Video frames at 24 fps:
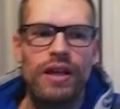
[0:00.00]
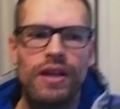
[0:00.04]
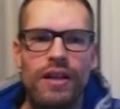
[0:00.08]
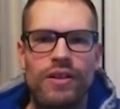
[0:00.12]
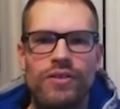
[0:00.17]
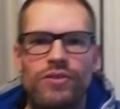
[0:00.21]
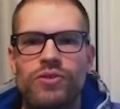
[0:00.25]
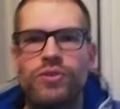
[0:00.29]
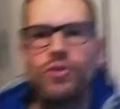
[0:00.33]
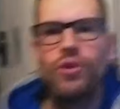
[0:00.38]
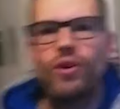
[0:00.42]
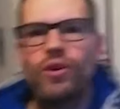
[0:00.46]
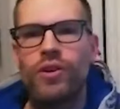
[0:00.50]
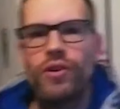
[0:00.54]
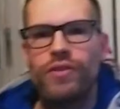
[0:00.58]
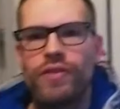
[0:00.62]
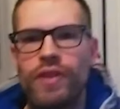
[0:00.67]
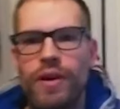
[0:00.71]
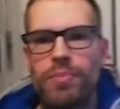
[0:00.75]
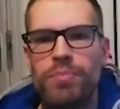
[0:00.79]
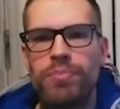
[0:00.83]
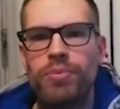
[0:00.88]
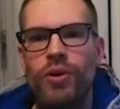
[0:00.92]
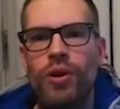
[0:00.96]
a
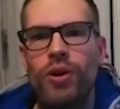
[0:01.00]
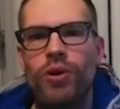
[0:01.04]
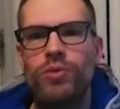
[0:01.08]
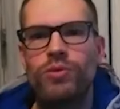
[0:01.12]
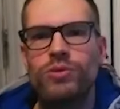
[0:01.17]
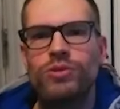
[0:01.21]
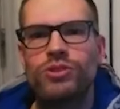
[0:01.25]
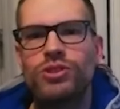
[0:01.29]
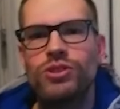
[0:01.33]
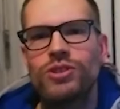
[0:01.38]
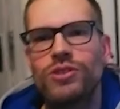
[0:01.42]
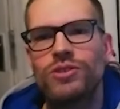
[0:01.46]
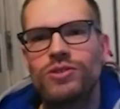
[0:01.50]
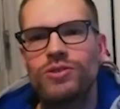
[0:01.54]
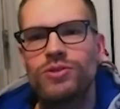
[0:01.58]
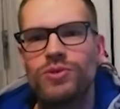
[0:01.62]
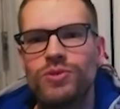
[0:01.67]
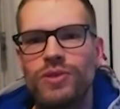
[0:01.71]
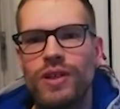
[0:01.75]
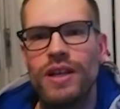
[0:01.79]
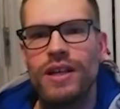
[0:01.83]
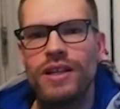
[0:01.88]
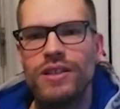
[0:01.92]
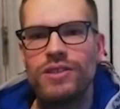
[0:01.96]
stronger approach to
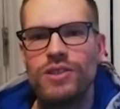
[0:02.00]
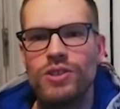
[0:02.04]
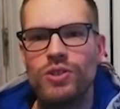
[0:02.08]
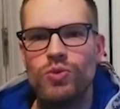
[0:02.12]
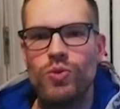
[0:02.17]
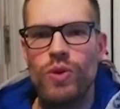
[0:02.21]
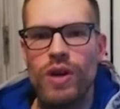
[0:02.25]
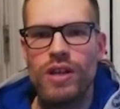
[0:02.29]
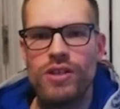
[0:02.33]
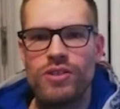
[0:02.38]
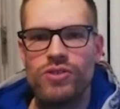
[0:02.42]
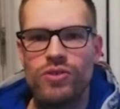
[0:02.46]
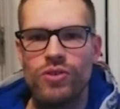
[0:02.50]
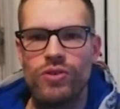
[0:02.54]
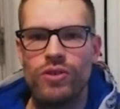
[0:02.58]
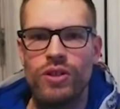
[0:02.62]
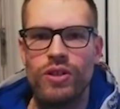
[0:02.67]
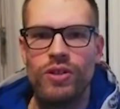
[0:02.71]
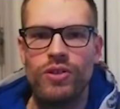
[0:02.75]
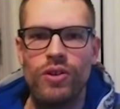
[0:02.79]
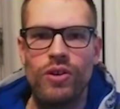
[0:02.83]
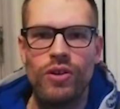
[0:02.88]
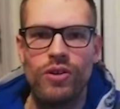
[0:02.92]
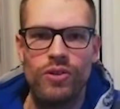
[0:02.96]
the situation
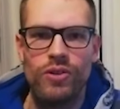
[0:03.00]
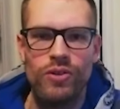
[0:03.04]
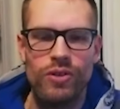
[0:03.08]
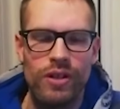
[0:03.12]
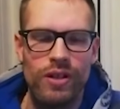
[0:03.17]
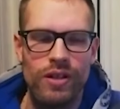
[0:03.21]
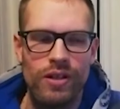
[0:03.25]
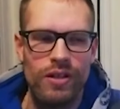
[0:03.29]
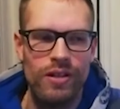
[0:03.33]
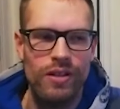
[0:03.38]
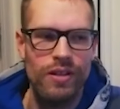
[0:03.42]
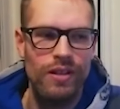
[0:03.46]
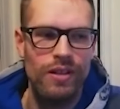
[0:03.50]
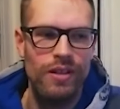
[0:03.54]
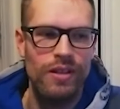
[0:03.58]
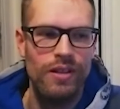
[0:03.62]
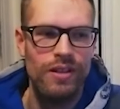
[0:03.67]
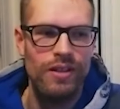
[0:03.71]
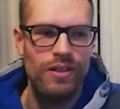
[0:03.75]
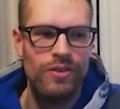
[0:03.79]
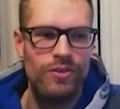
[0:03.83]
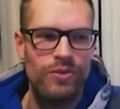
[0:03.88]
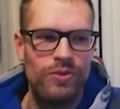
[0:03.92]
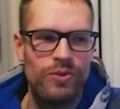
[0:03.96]
in order
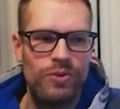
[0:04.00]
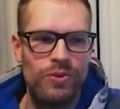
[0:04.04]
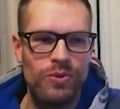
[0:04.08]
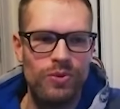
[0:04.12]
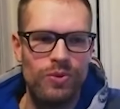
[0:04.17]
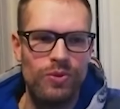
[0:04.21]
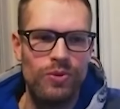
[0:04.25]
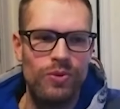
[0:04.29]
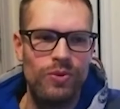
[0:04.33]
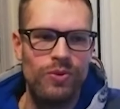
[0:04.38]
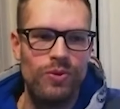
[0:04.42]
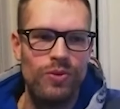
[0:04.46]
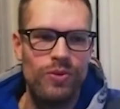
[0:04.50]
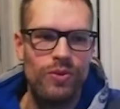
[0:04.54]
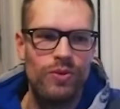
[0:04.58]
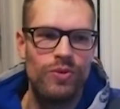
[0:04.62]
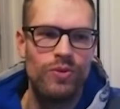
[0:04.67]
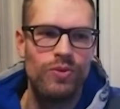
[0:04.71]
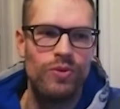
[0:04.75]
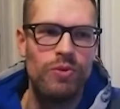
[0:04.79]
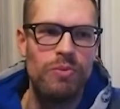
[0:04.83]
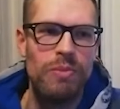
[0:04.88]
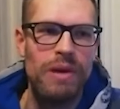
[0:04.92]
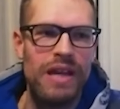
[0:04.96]

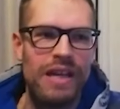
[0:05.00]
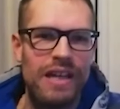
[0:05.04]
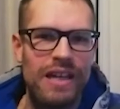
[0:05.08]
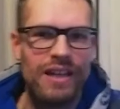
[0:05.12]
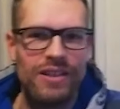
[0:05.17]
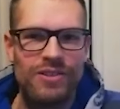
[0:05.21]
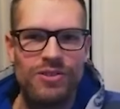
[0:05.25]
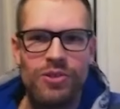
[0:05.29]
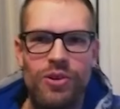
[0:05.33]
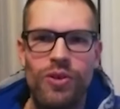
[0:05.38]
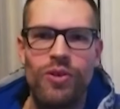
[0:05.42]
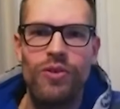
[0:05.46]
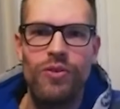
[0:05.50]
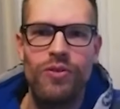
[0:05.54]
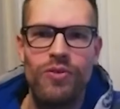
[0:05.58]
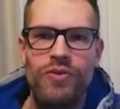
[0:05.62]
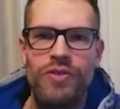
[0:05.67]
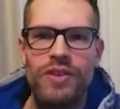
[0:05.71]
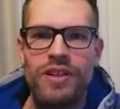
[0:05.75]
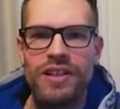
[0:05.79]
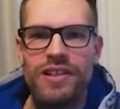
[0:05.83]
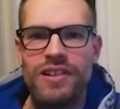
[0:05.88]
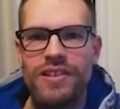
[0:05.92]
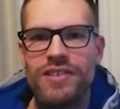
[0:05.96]
to make us all
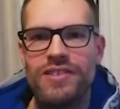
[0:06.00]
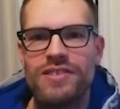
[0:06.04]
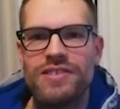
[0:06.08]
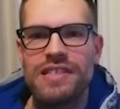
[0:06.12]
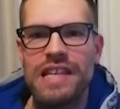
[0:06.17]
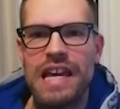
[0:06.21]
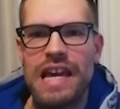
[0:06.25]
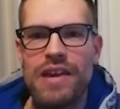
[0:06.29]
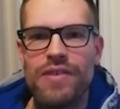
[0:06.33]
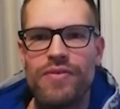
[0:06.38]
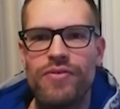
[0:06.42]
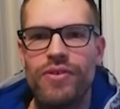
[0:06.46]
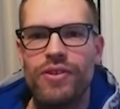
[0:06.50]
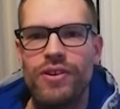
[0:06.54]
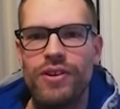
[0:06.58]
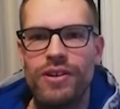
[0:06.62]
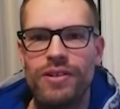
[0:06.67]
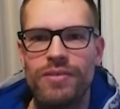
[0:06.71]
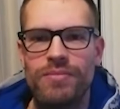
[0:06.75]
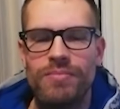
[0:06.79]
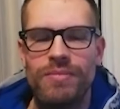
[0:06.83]
feel safer.